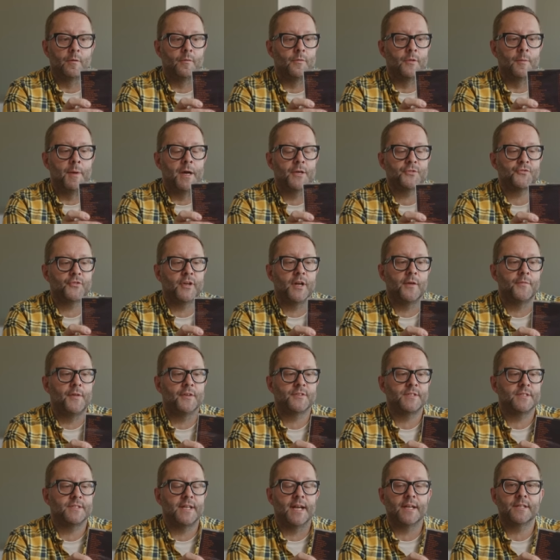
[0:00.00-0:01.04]
The mastering on
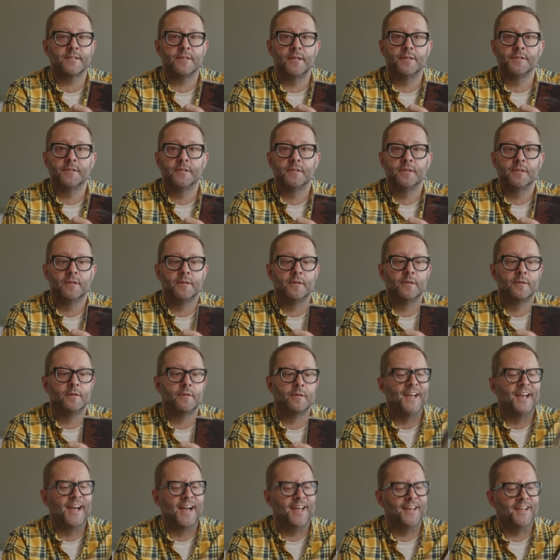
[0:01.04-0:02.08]
this is excellent.
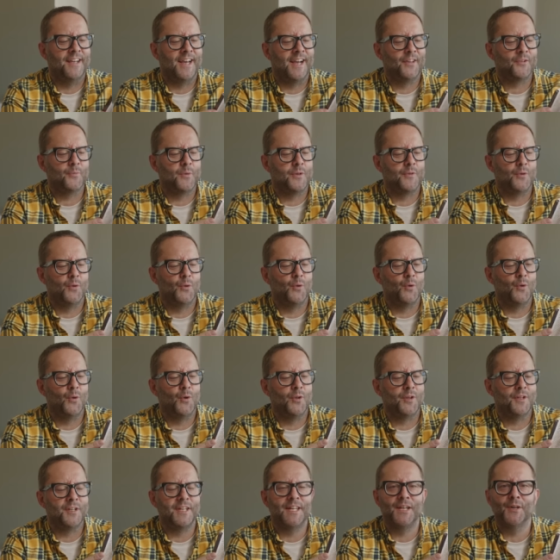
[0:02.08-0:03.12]
And as with
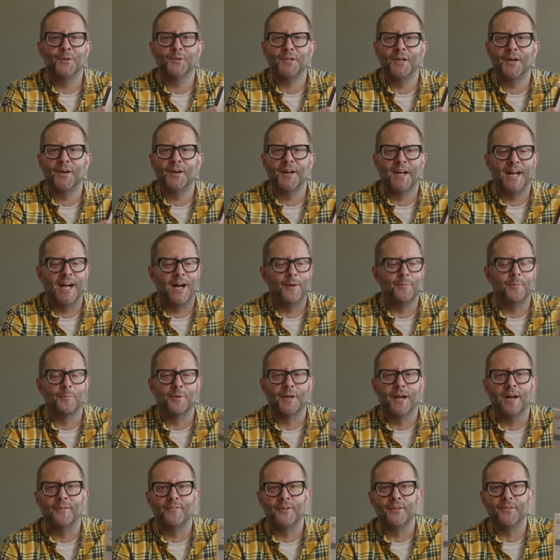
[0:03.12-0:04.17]
all Neil Young album
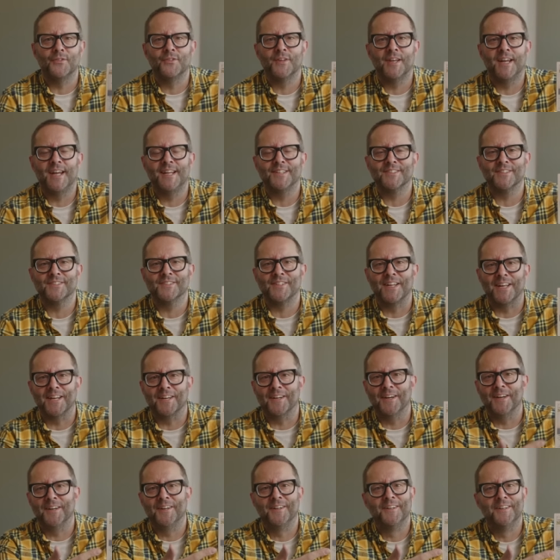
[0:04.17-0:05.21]
covers, it's a
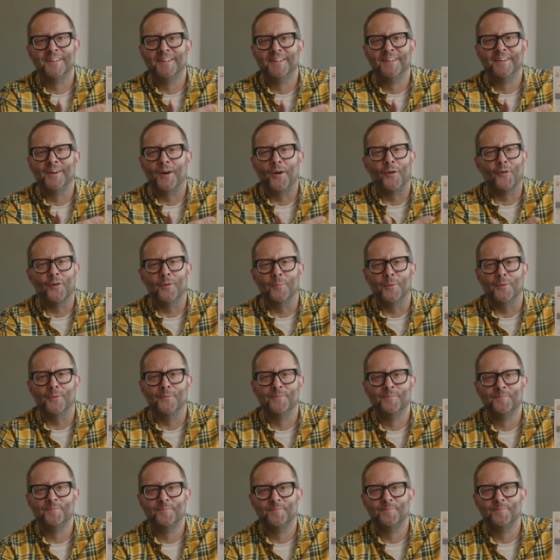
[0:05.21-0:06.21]
stinker. Horrible.